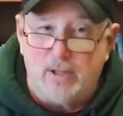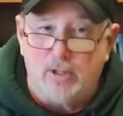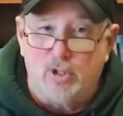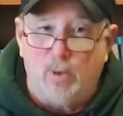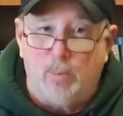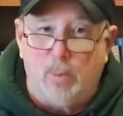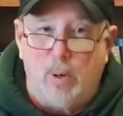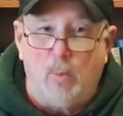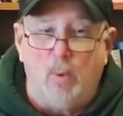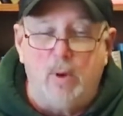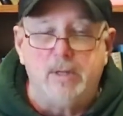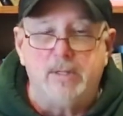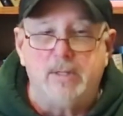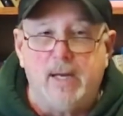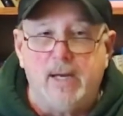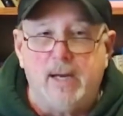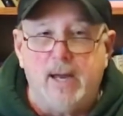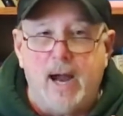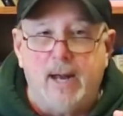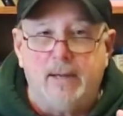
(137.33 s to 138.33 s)
And so, but
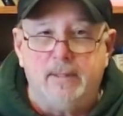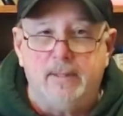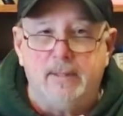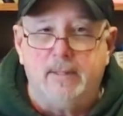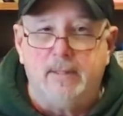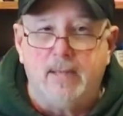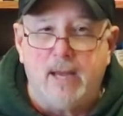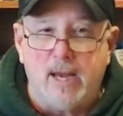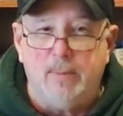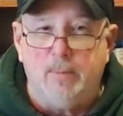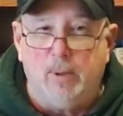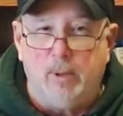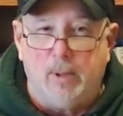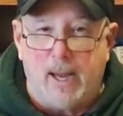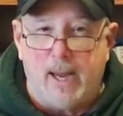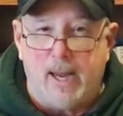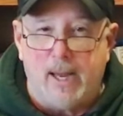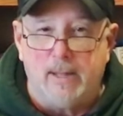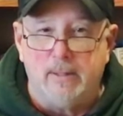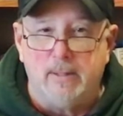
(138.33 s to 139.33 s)
once they got to the
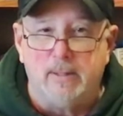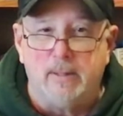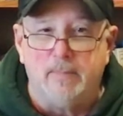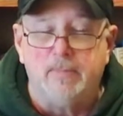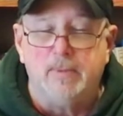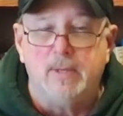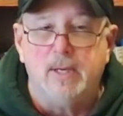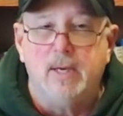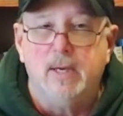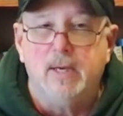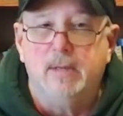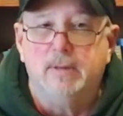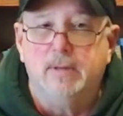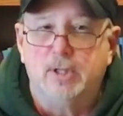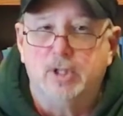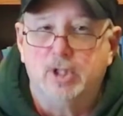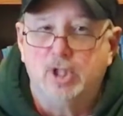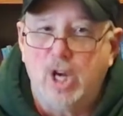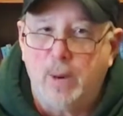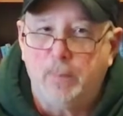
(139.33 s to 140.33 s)
tablelands,
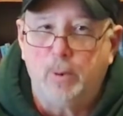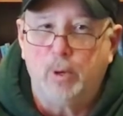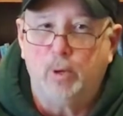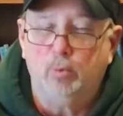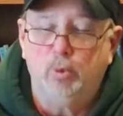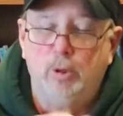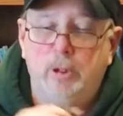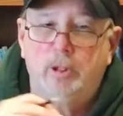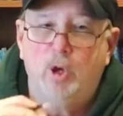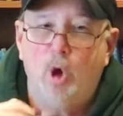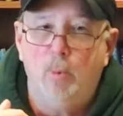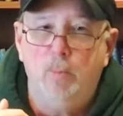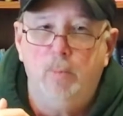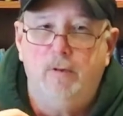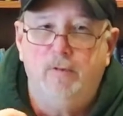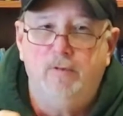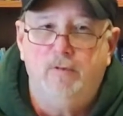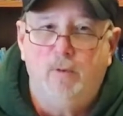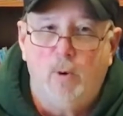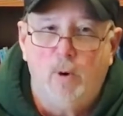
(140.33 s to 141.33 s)
the shepherd would go
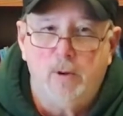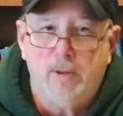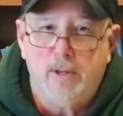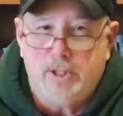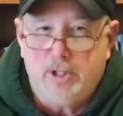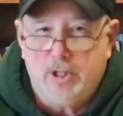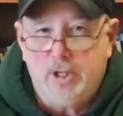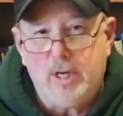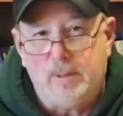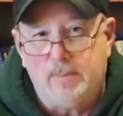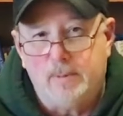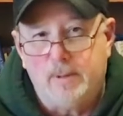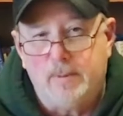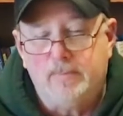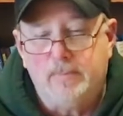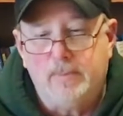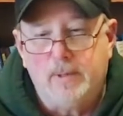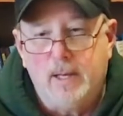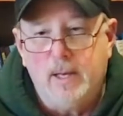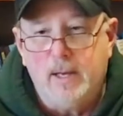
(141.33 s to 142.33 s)
before the sheep
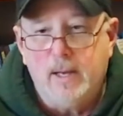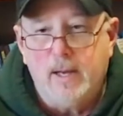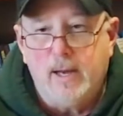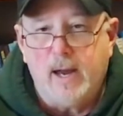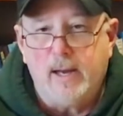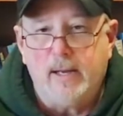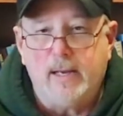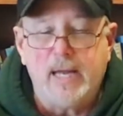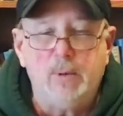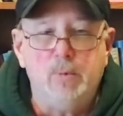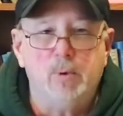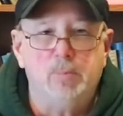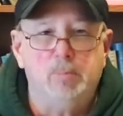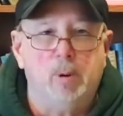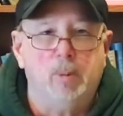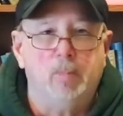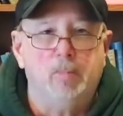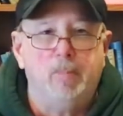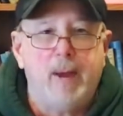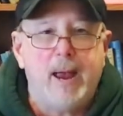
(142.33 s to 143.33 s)
and he
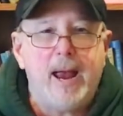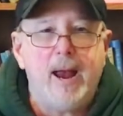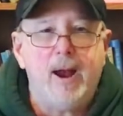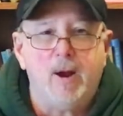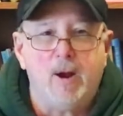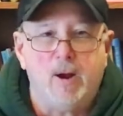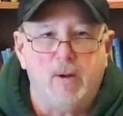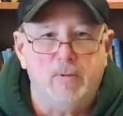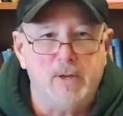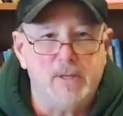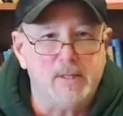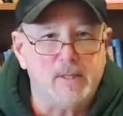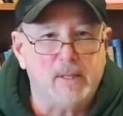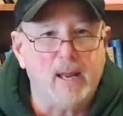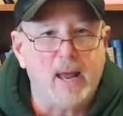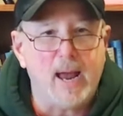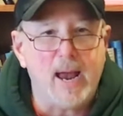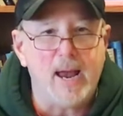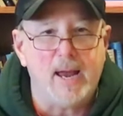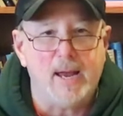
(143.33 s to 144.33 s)
would prepare
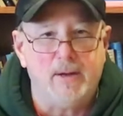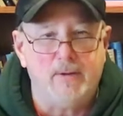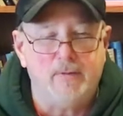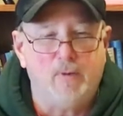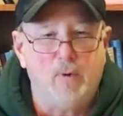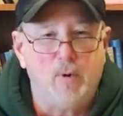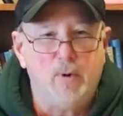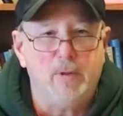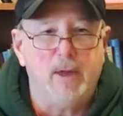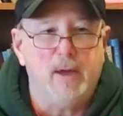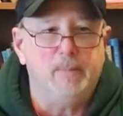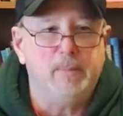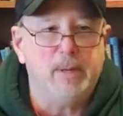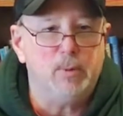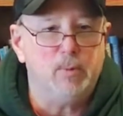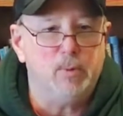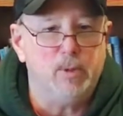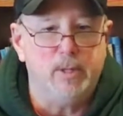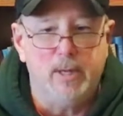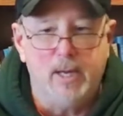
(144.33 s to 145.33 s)
this land for them.
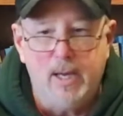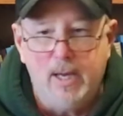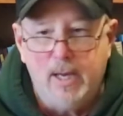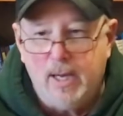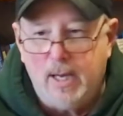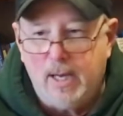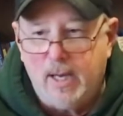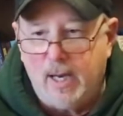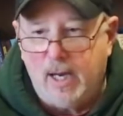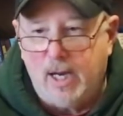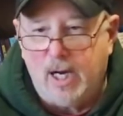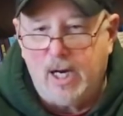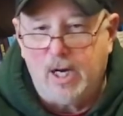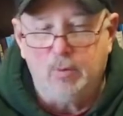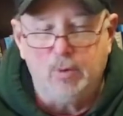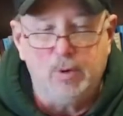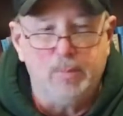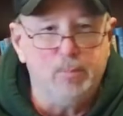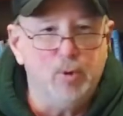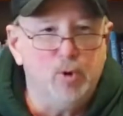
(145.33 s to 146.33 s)
He would
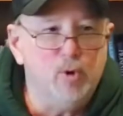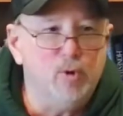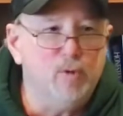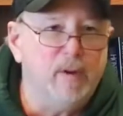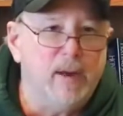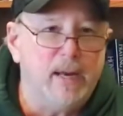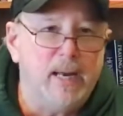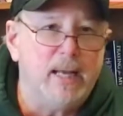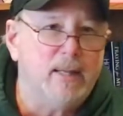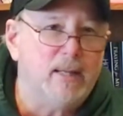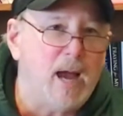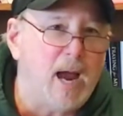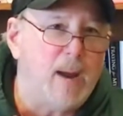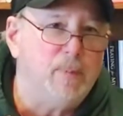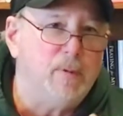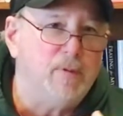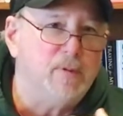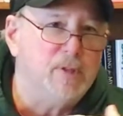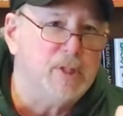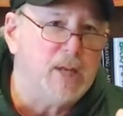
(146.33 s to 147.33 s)
uh, remove any
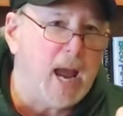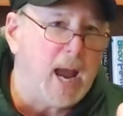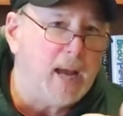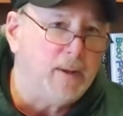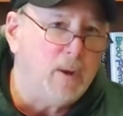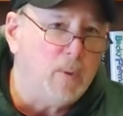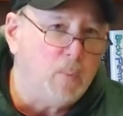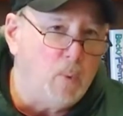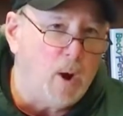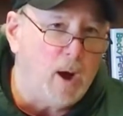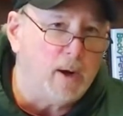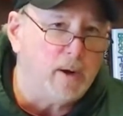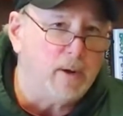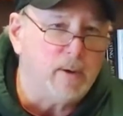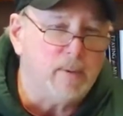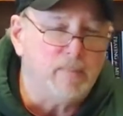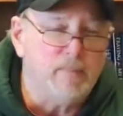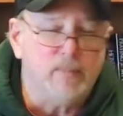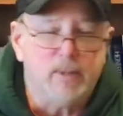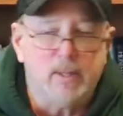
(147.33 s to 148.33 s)
type of stagnant
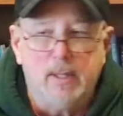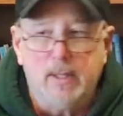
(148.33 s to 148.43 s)
water.